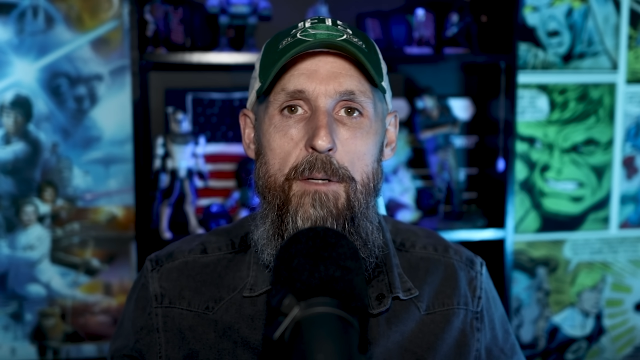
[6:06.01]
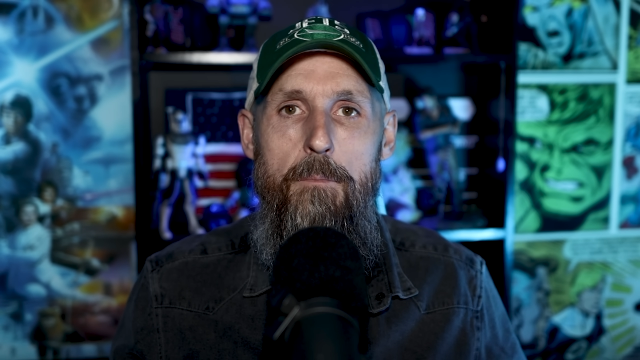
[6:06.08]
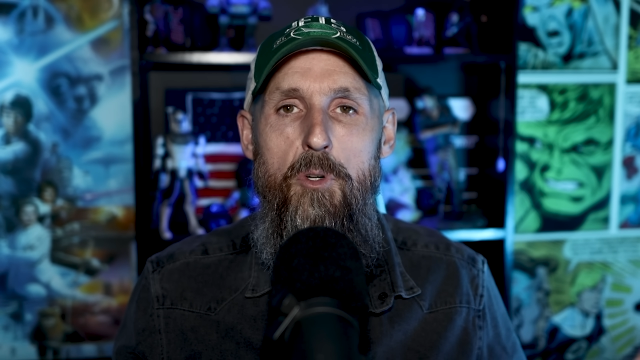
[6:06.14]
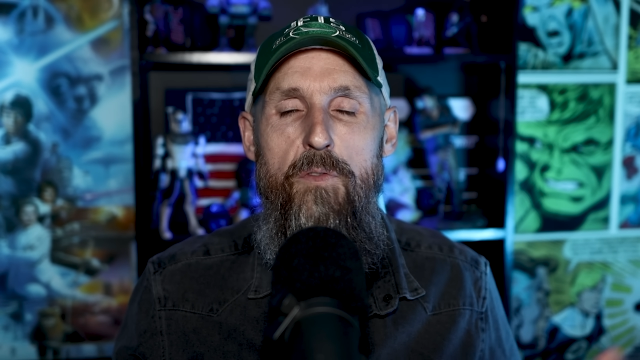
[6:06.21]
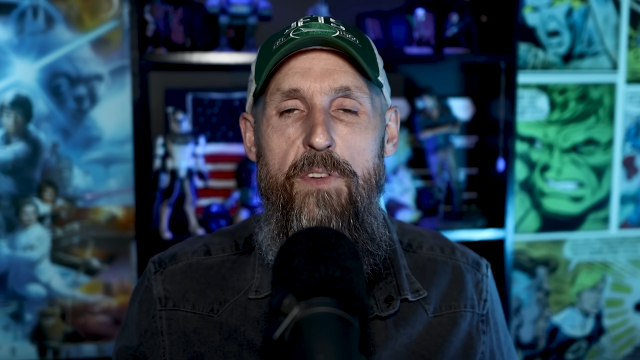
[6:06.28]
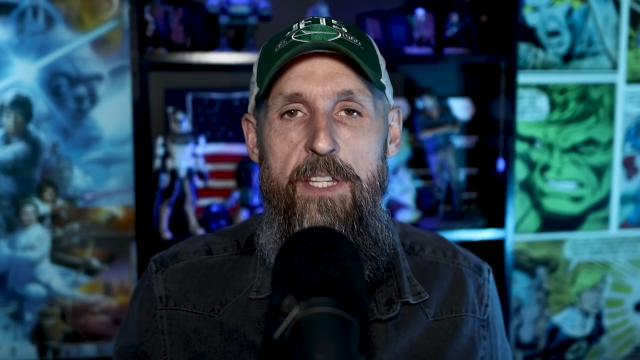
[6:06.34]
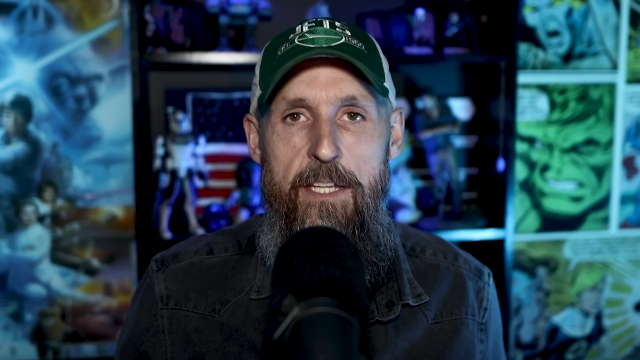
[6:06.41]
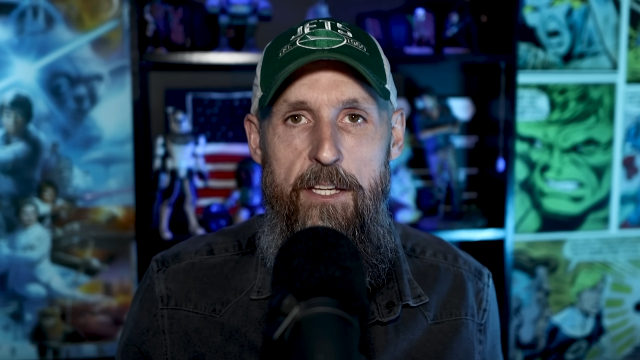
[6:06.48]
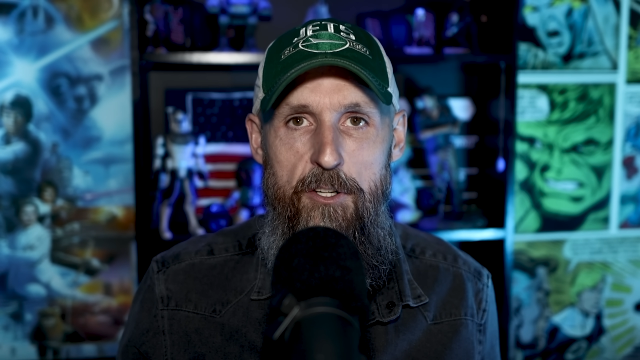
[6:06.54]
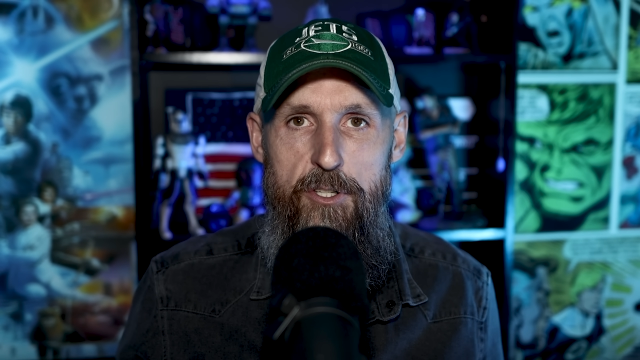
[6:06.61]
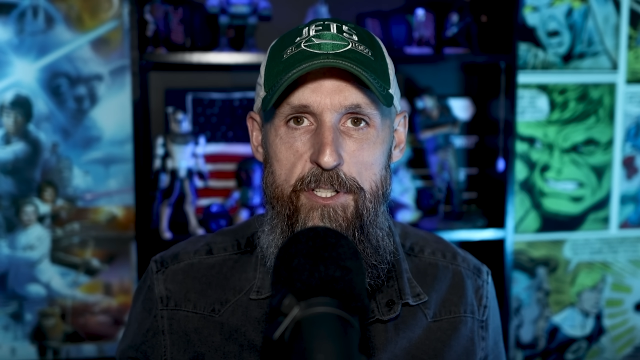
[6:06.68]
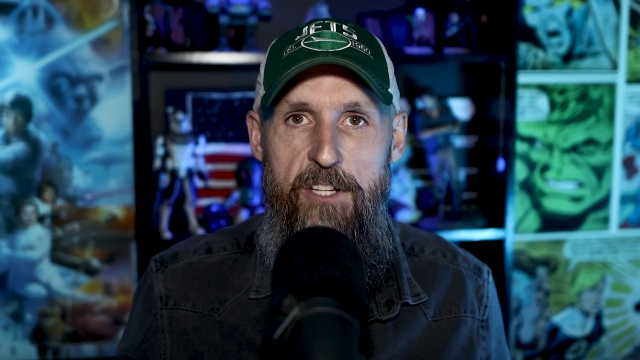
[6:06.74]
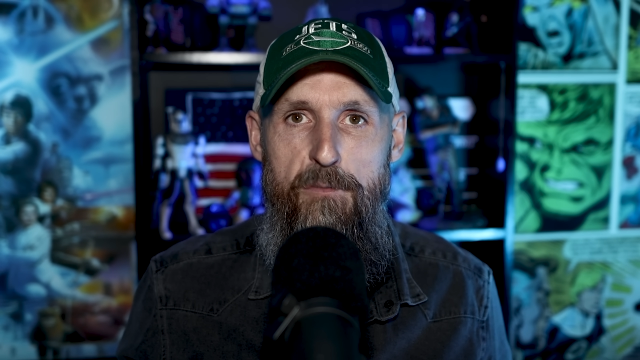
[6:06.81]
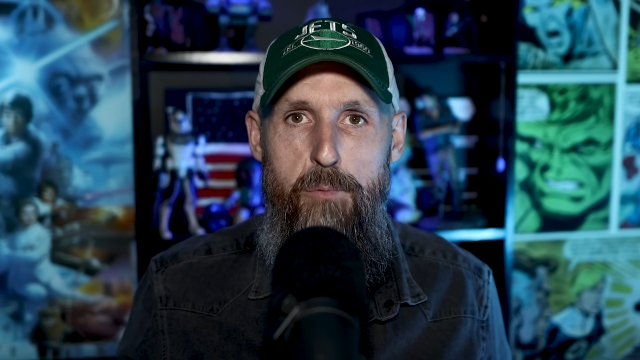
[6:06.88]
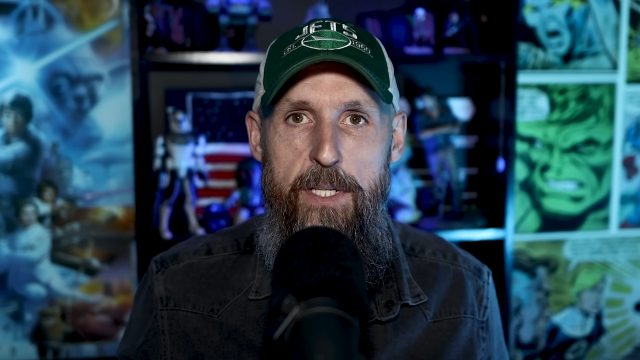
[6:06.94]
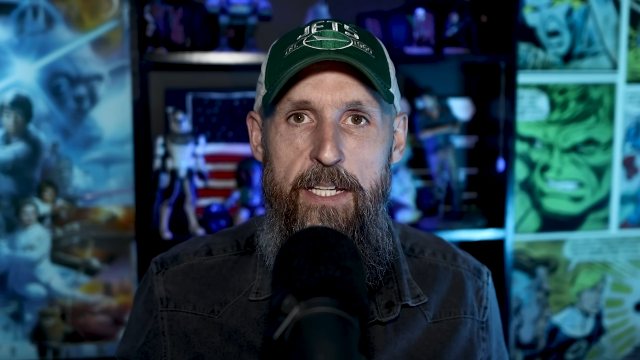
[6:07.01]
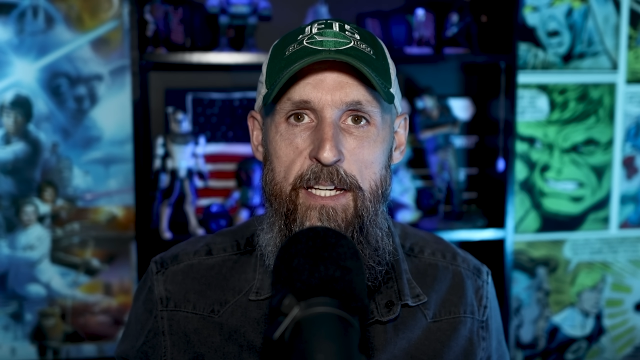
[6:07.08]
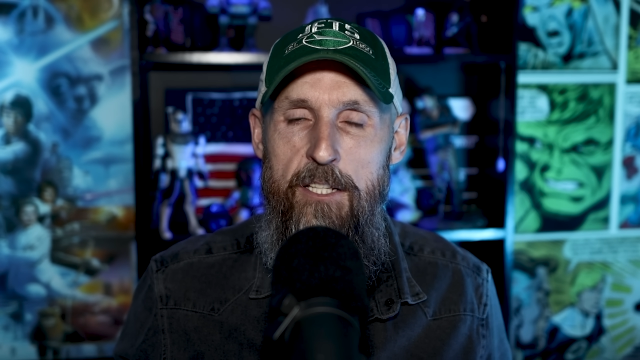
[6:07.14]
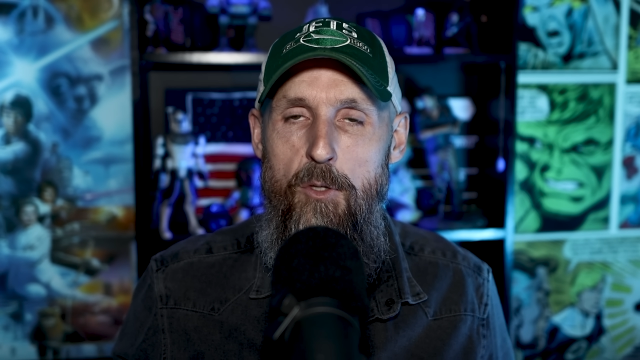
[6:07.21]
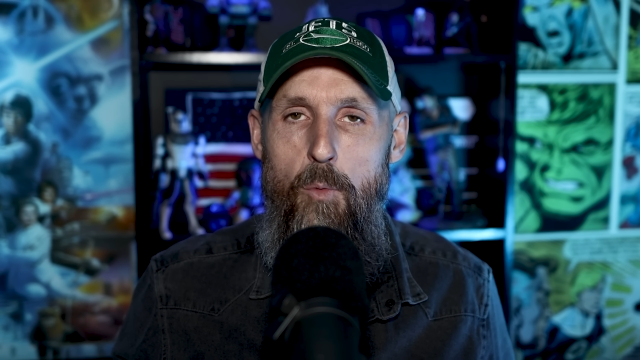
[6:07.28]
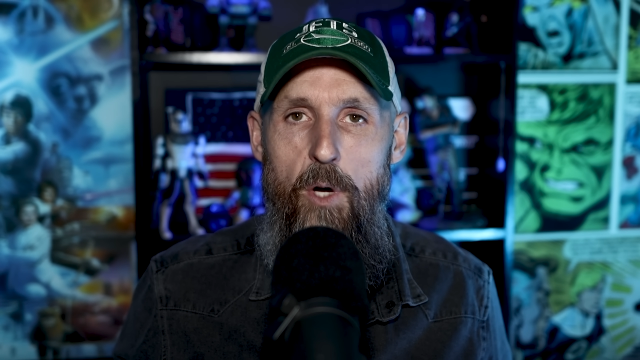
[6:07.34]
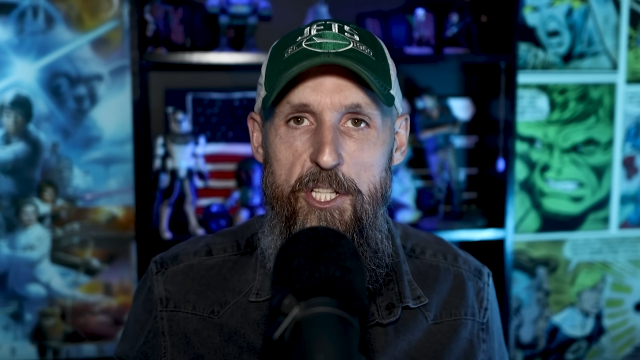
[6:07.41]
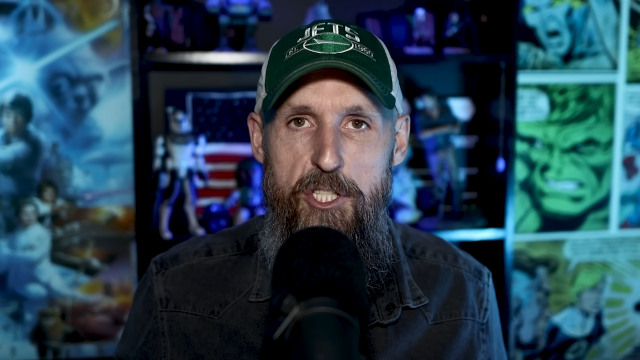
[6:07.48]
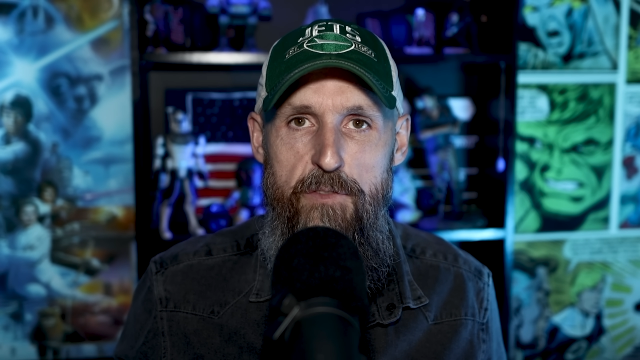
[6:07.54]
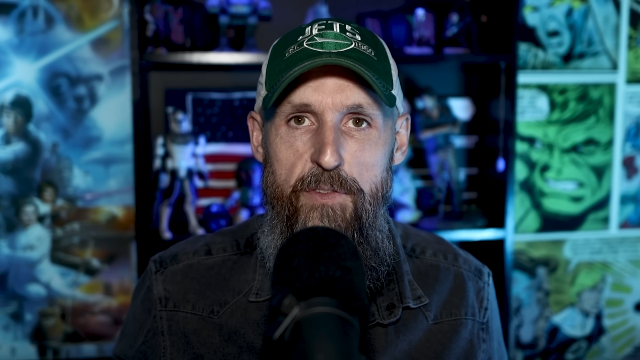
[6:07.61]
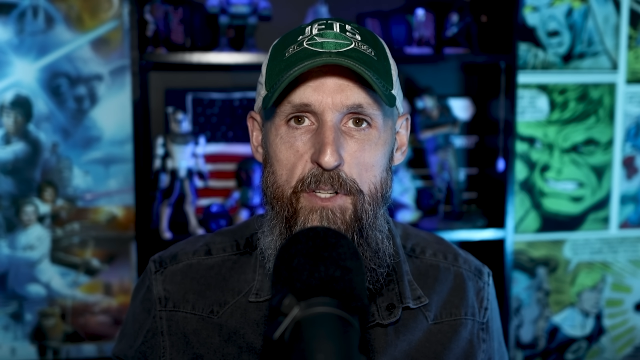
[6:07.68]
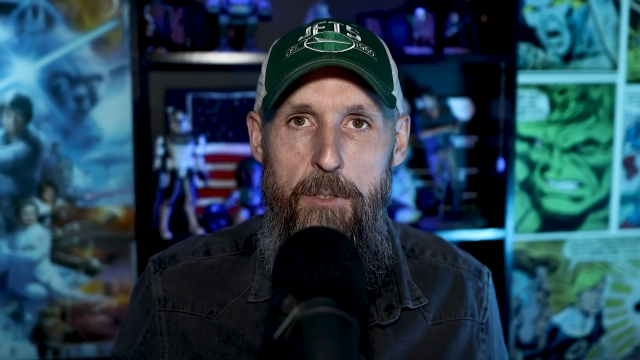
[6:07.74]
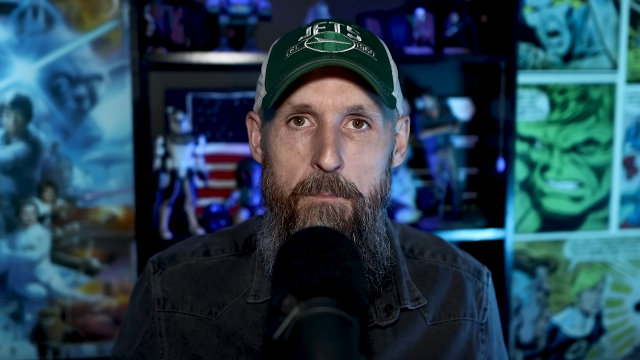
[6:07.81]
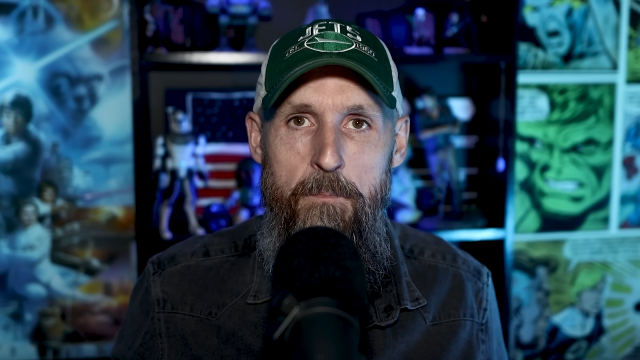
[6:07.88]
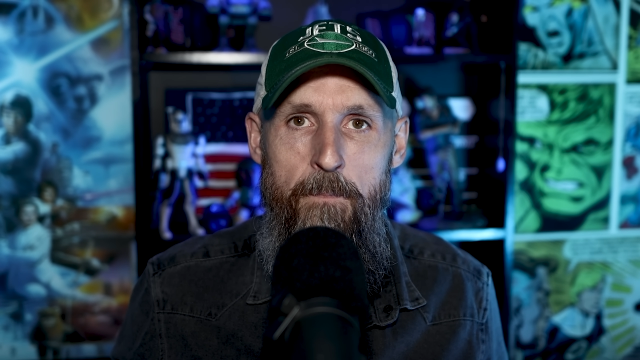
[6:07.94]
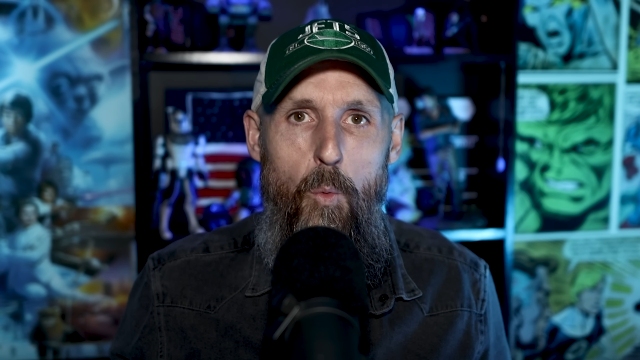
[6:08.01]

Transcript: movie theatre this weekend to watch a film